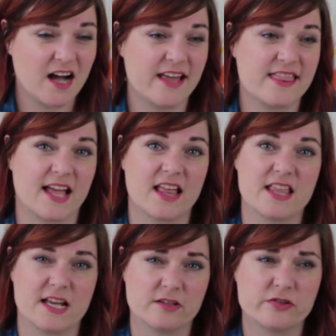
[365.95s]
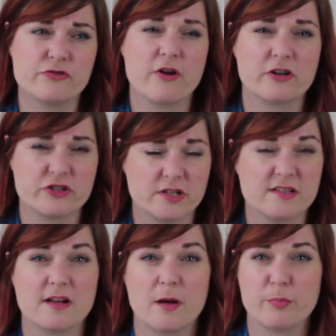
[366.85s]
I think the
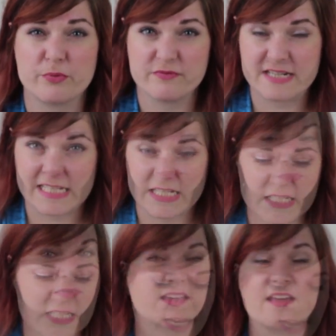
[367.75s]
instructions are brilliant.